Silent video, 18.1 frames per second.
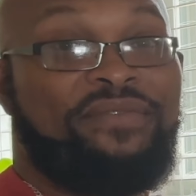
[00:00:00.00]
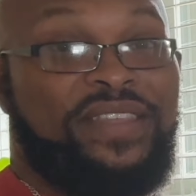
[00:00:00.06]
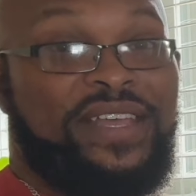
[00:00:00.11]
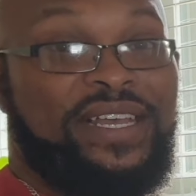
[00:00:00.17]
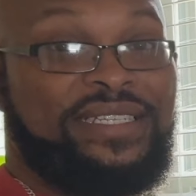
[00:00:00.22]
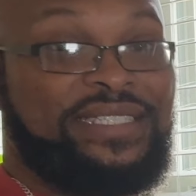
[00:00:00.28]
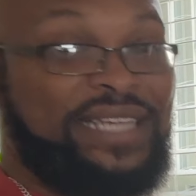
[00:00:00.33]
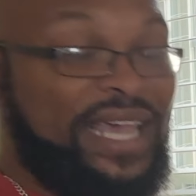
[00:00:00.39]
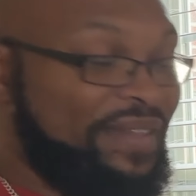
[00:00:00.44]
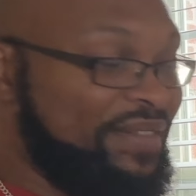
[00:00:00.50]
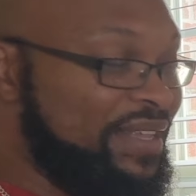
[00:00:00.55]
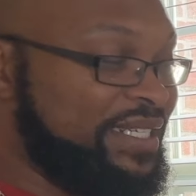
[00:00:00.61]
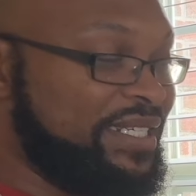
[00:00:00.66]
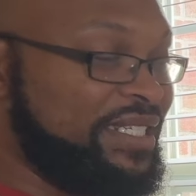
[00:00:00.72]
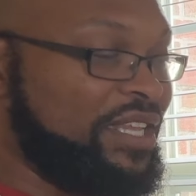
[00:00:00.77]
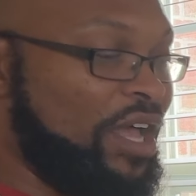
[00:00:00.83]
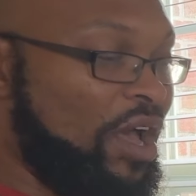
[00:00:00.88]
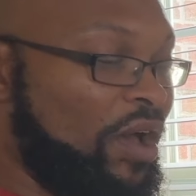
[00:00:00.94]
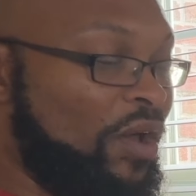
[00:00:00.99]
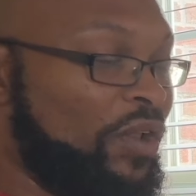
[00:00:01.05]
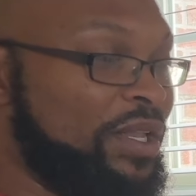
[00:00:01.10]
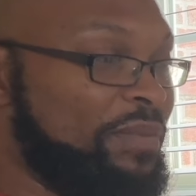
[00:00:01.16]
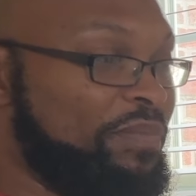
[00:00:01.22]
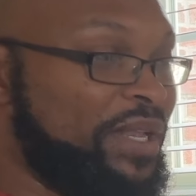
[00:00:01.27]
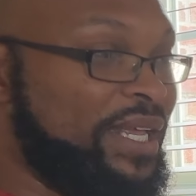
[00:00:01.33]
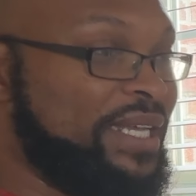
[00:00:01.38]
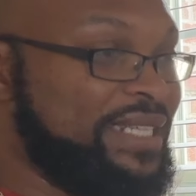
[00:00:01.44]
this, and this is the only
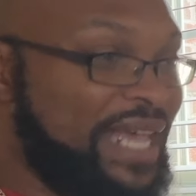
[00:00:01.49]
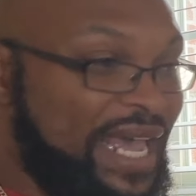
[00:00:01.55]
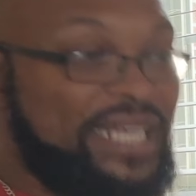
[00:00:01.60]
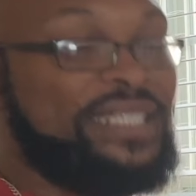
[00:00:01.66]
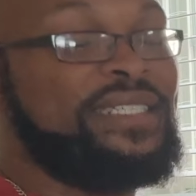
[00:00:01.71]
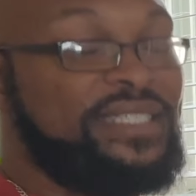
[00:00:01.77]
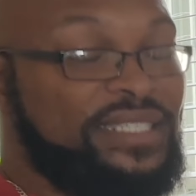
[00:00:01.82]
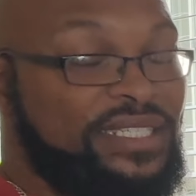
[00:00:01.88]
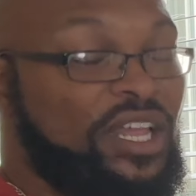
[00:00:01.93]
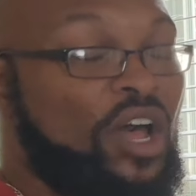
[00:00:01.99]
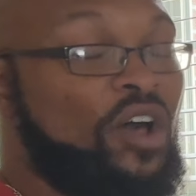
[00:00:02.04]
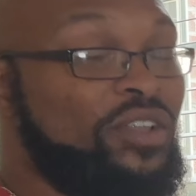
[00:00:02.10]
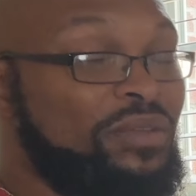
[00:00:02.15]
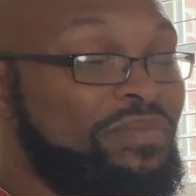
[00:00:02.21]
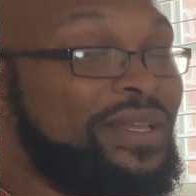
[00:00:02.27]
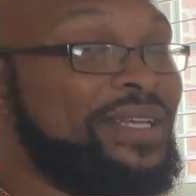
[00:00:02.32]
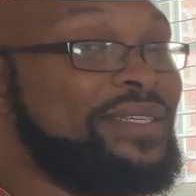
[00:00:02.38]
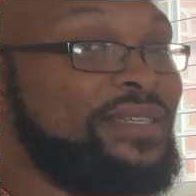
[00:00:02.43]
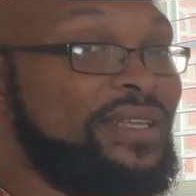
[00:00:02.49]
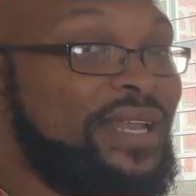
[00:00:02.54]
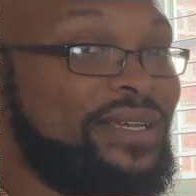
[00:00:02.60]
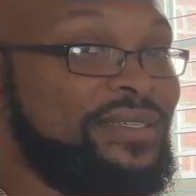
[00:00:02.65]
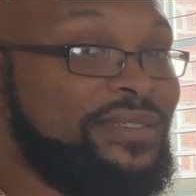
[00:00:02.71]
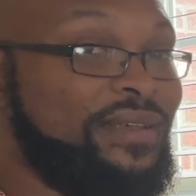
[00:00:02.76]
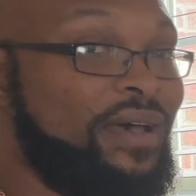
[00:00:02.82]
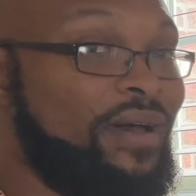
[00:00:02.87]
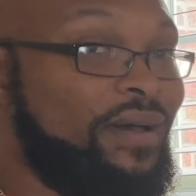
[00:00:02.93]
place, Aces is the only place that I
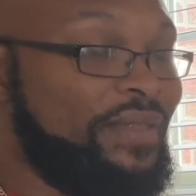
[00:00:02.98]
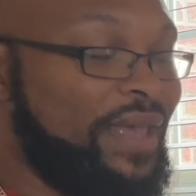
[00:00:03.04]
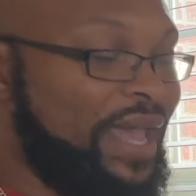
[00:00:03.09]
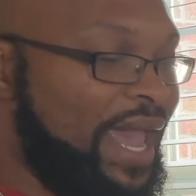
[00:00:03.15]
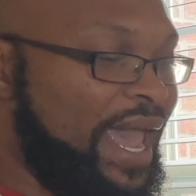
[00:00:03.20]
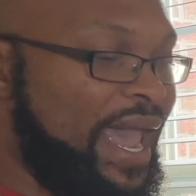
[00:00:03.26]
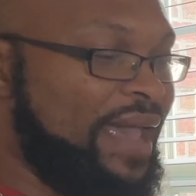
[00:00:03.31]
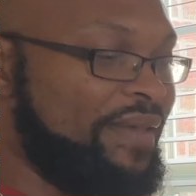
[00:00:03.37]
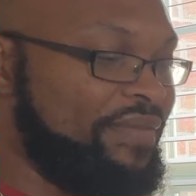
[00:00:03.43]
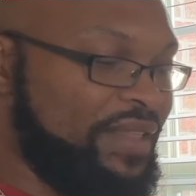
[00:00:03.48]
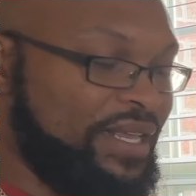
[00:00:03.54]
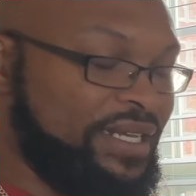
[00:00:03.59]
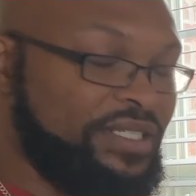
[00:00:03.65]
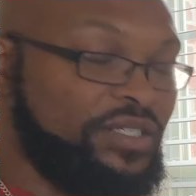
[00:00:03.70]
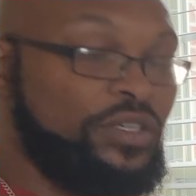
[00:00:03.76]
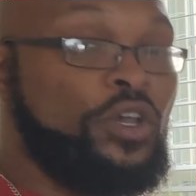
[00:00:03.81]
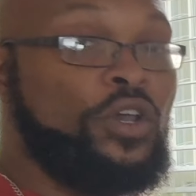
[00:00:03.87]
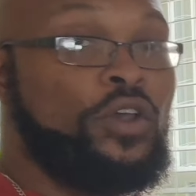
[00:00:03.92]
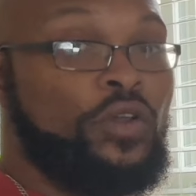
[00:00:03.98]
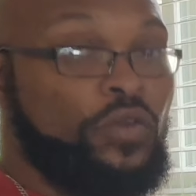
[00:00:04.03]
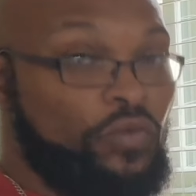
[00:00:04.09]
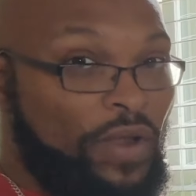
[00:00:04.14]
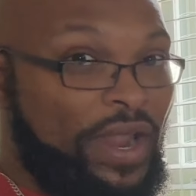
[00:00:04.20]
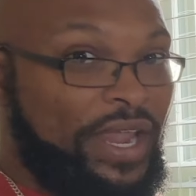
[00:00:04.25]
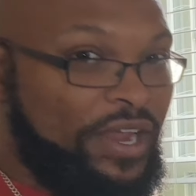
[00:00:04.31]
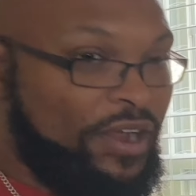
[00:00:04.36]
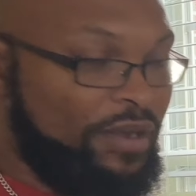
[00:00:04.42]
saw that had this
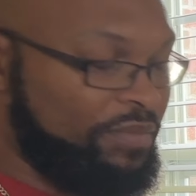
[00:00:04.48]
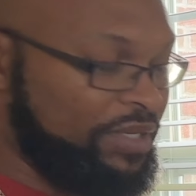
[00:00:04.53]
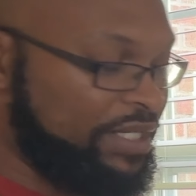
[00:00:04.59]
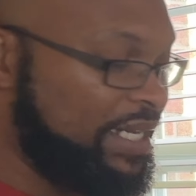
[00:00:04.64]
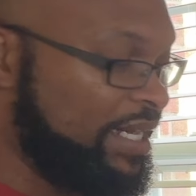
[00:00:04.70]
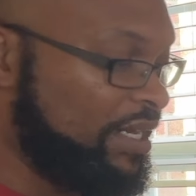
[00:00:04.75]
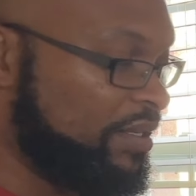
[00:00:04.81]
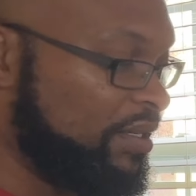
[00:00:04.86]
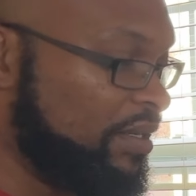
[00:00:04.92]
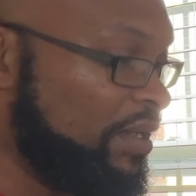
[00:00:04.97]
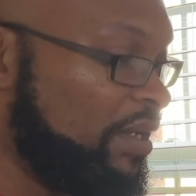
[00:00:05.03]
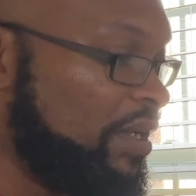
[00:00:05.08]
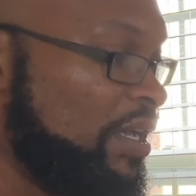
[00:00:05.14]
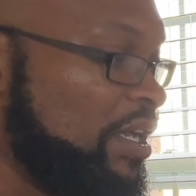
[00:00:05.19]
right here in particular.